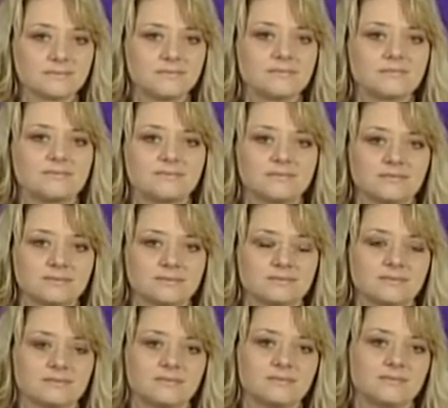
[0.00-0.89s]

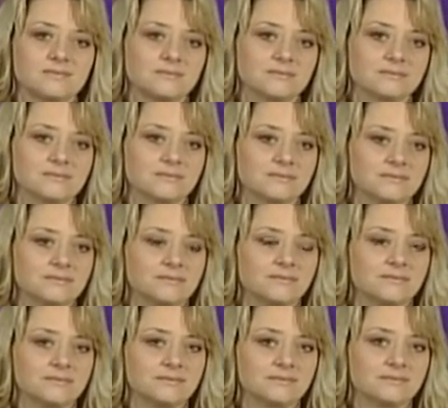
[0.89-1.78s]

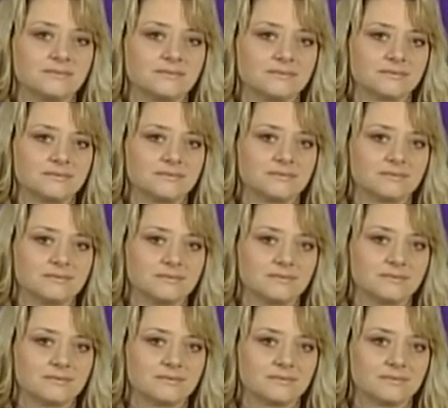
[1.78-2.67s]

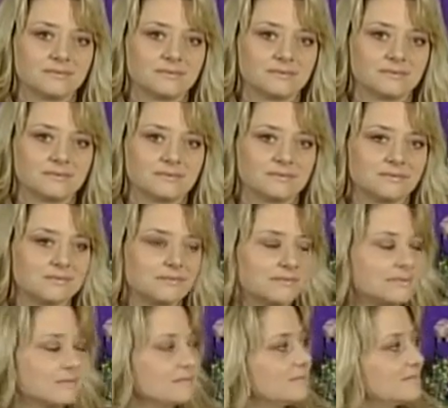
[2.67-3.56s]

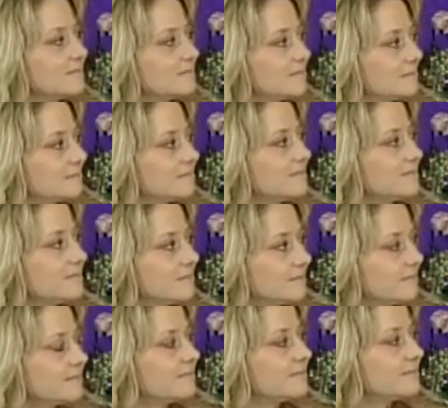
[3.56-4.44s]

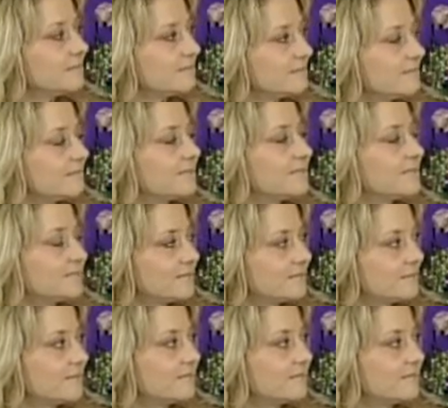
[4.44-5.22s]
This person isn't speaking.